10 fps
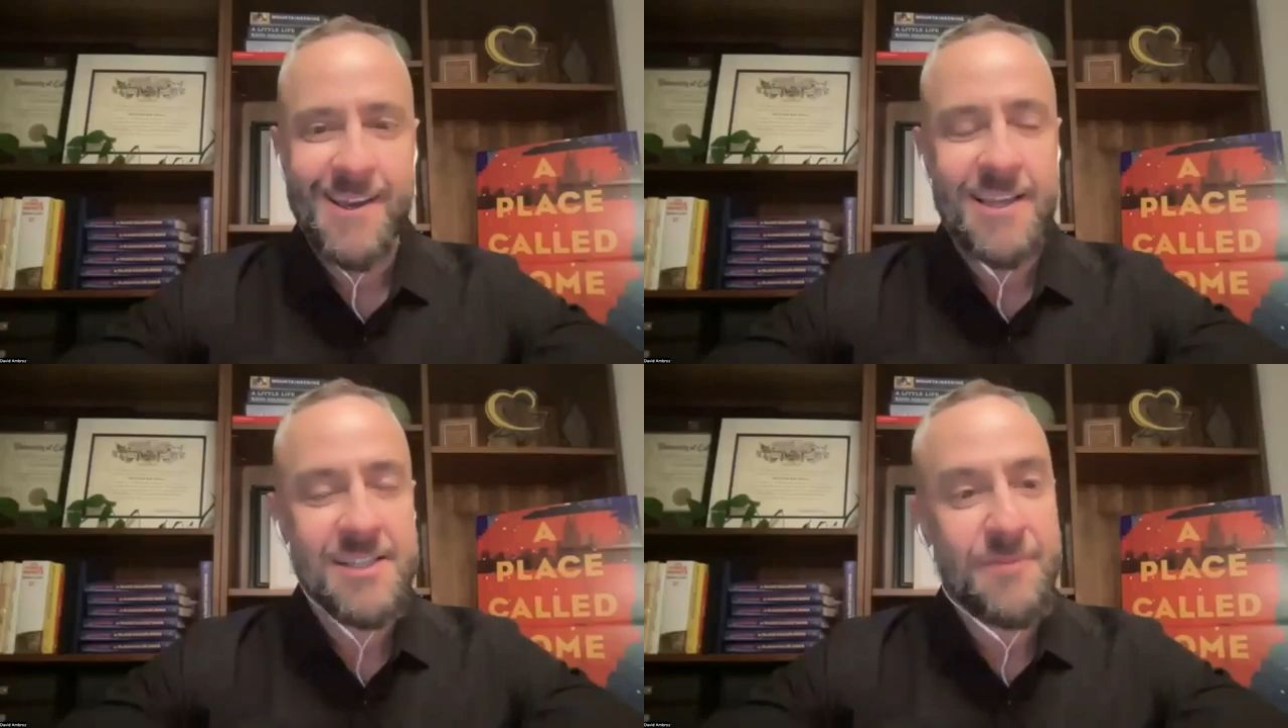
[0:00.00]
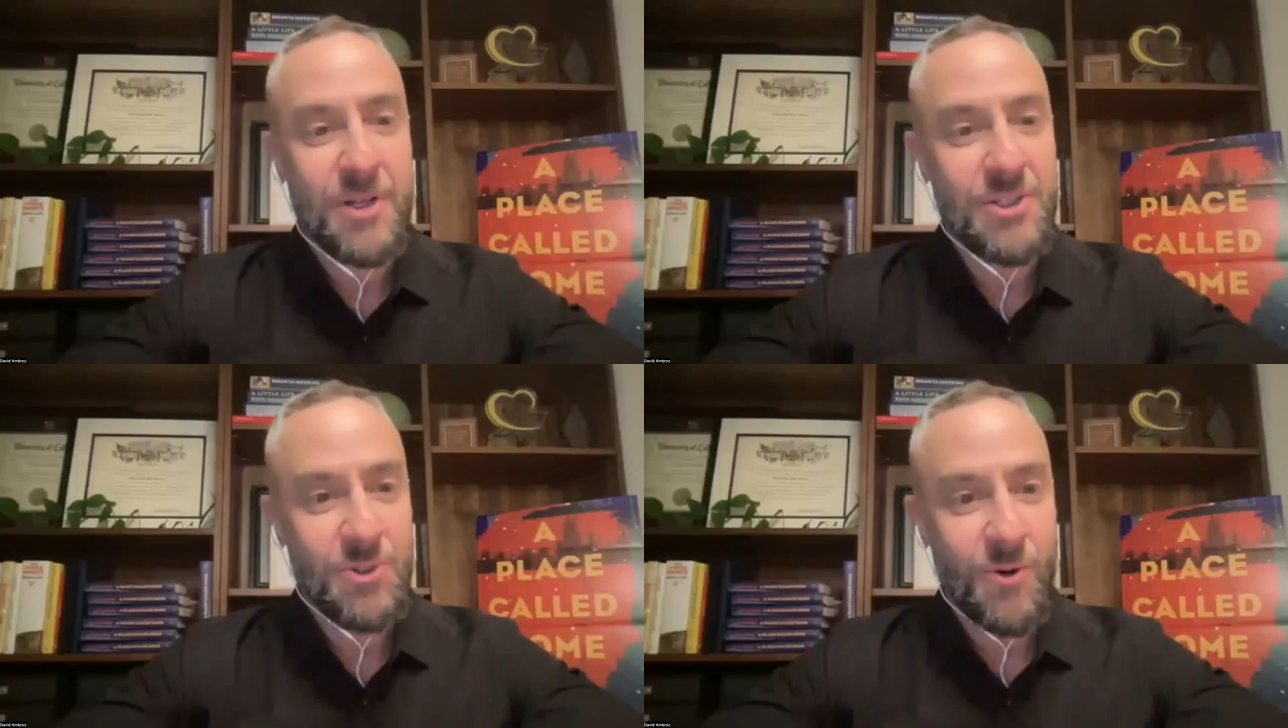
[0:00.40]
is to
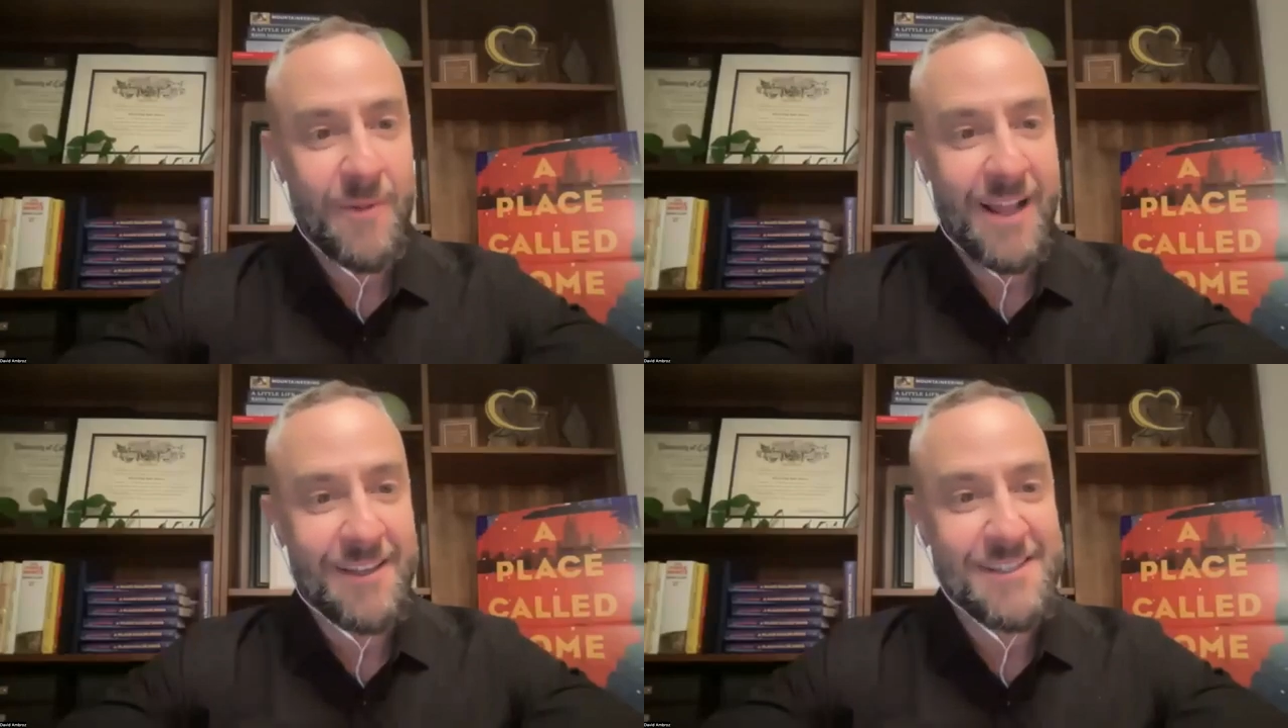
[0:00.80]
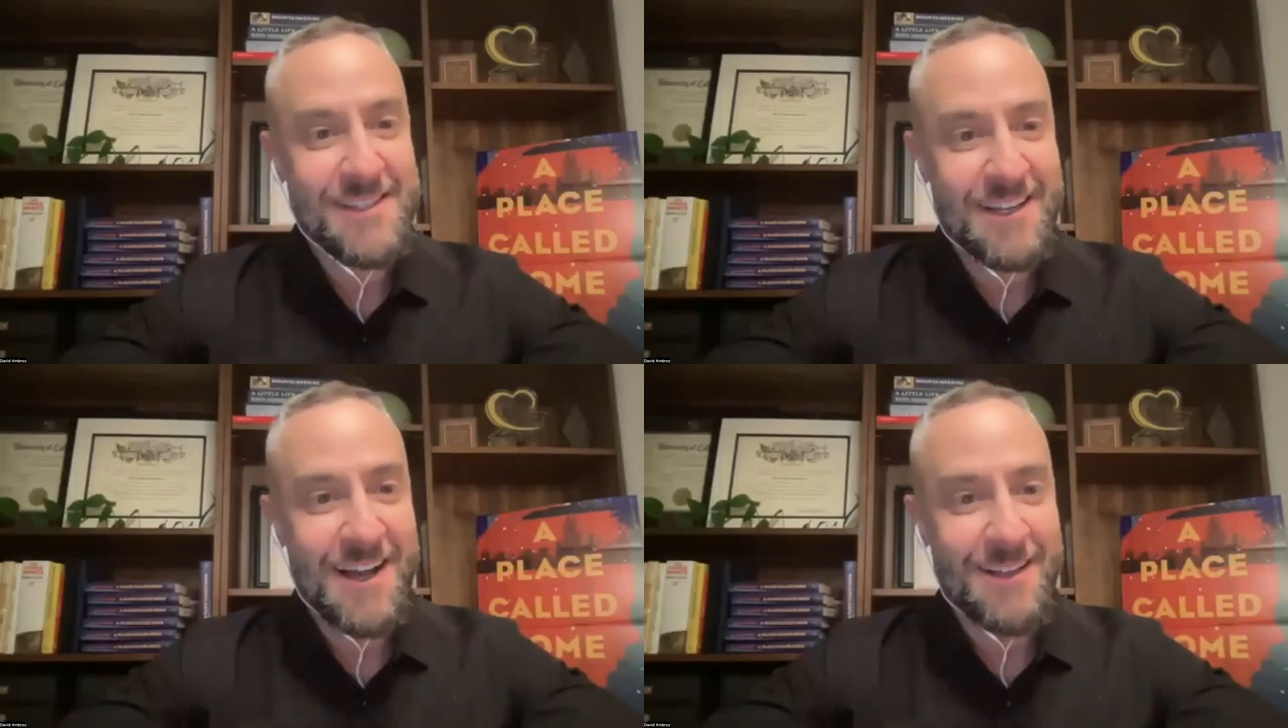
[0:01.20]
build the dorm at LA
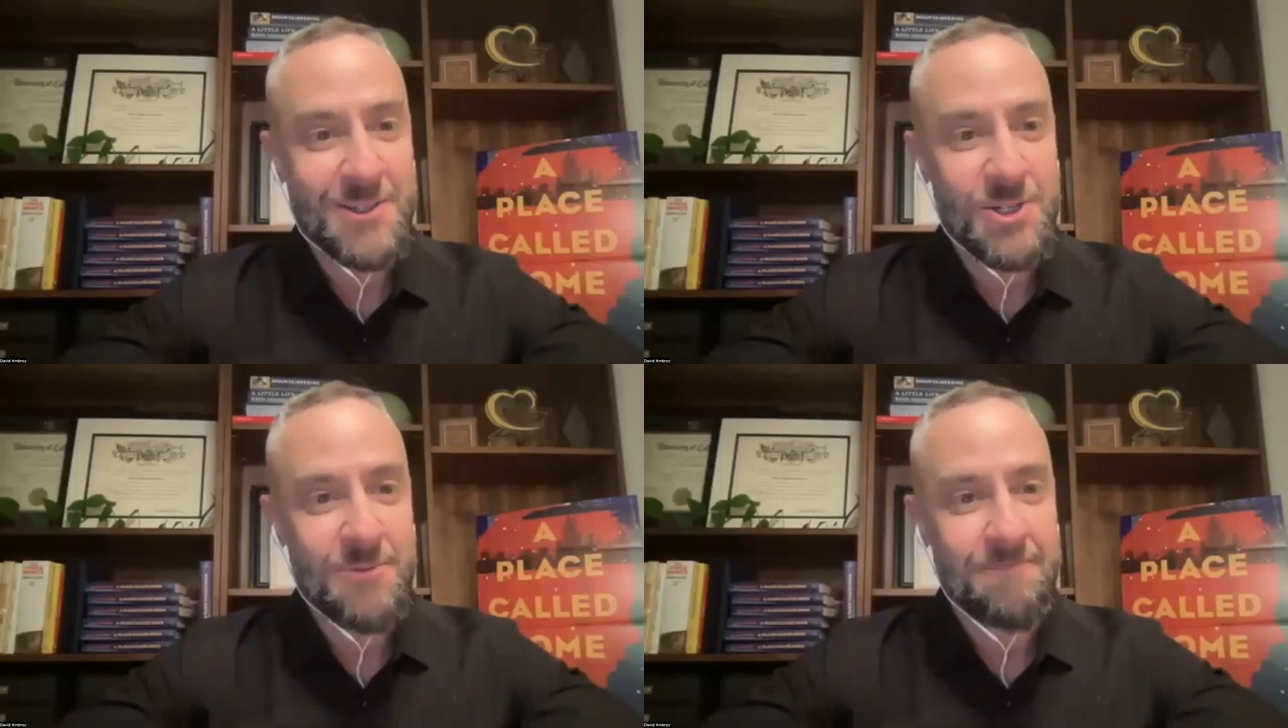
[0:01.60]
City College.